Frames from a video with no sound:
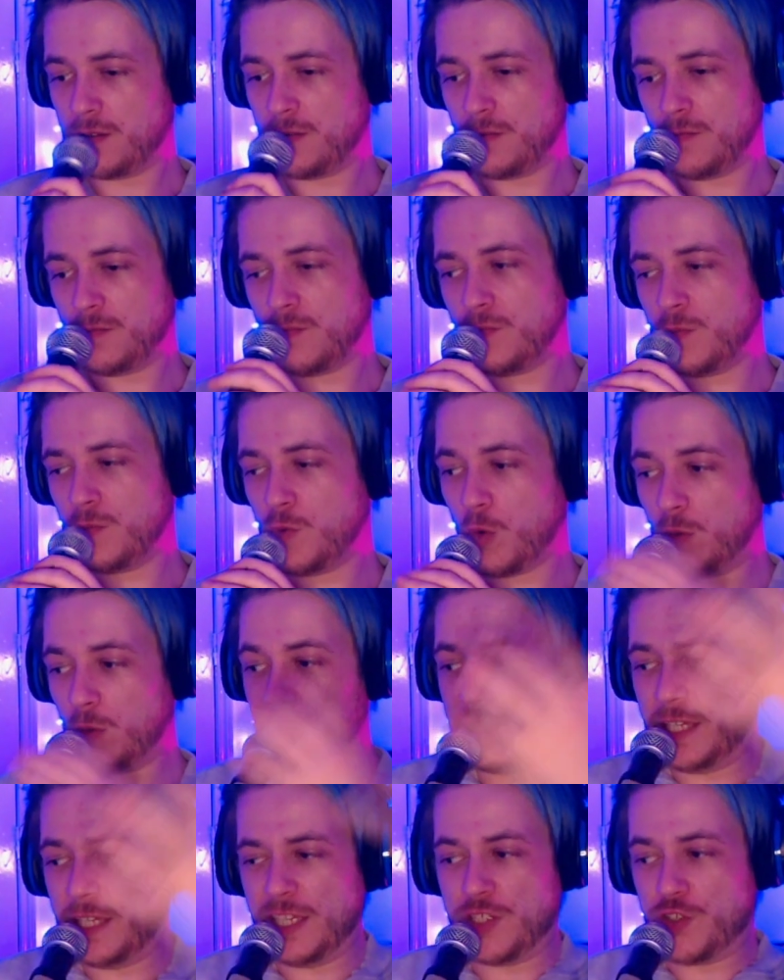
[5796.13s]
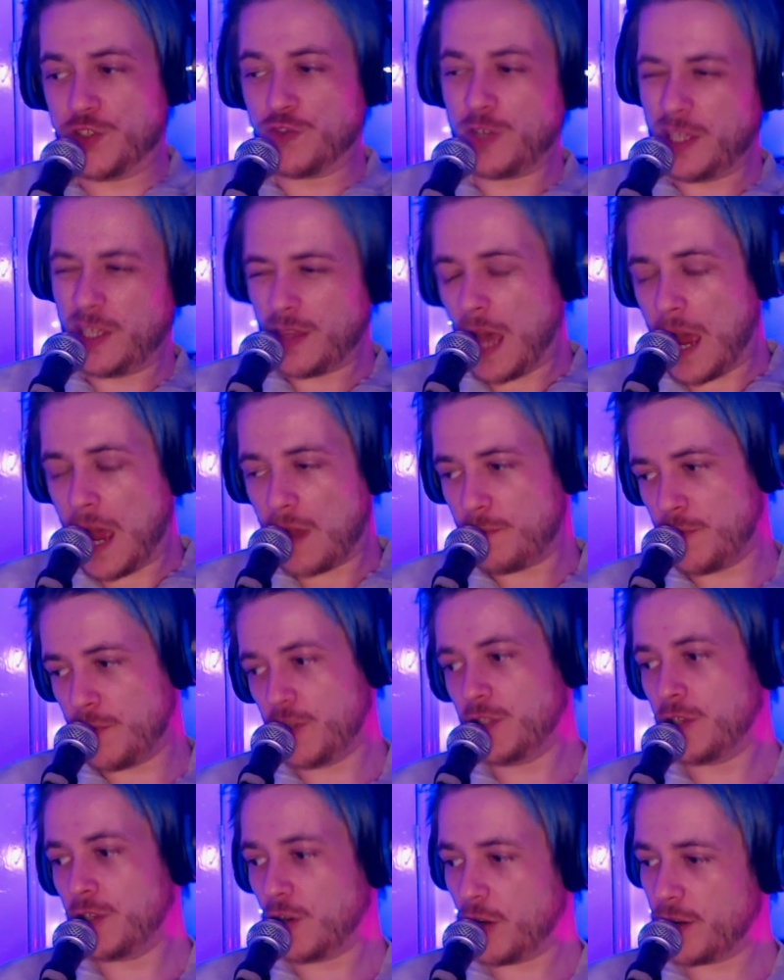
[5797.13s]
Not literally that, but
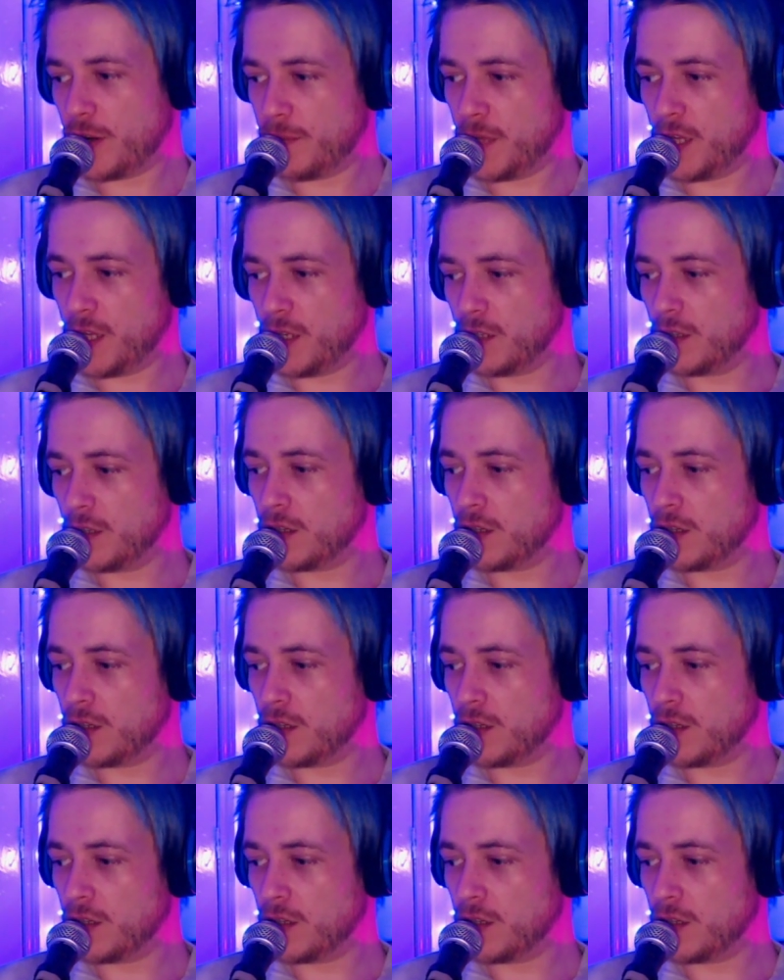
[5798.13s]
you know what I mean.